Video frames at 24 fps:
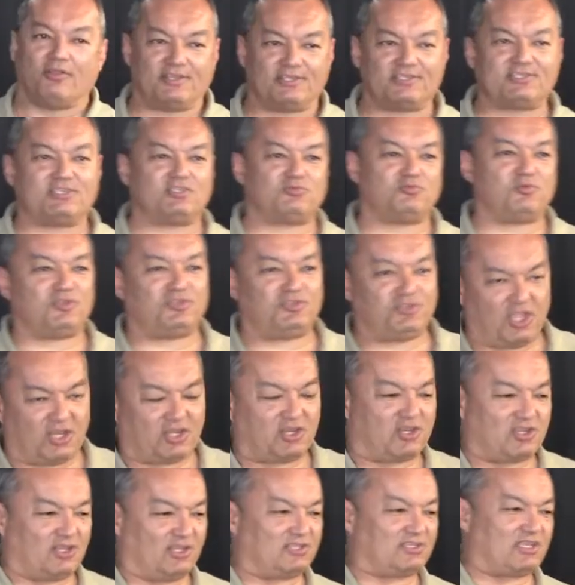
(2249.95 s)
This is
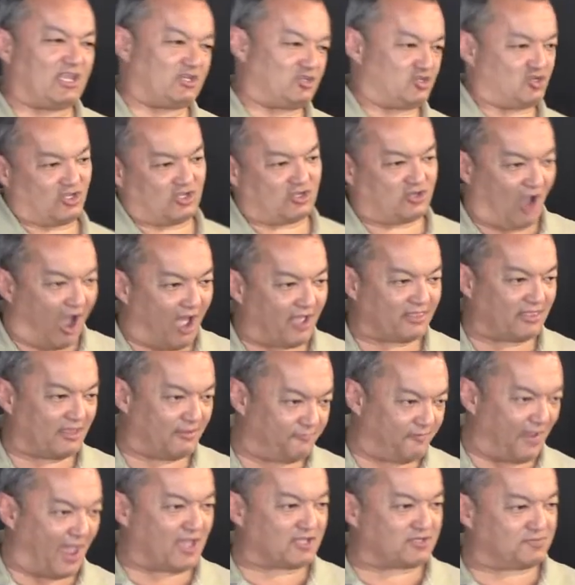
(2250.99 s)
ridiculous. I should have gotten the
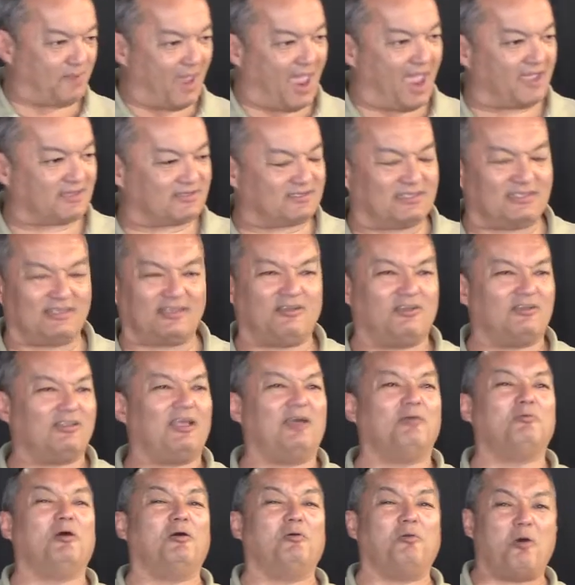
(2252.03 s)
fast pass. And they're going,
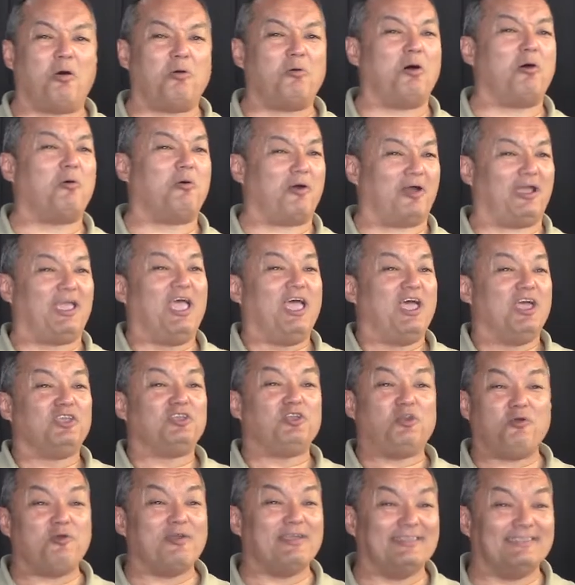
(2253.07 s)
whoa.
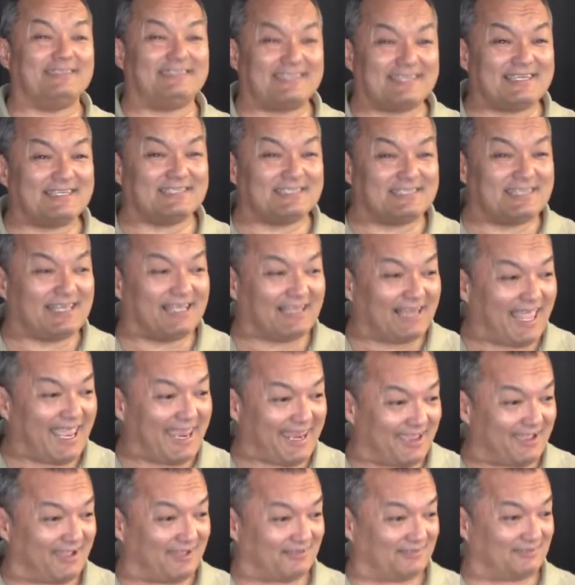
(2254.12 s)
You're in
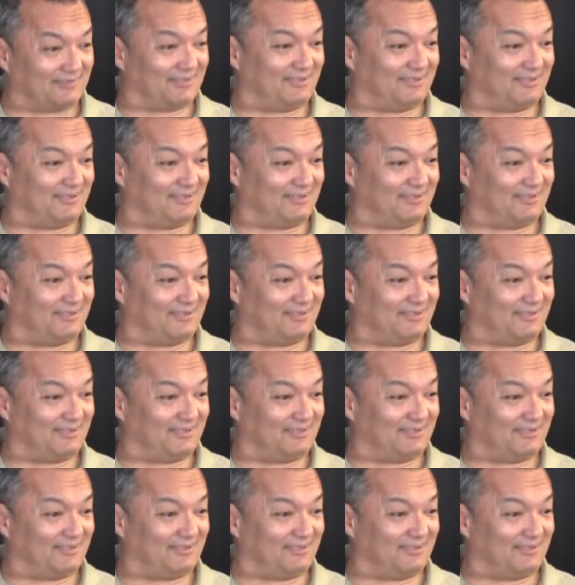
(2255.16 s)
Disneyland.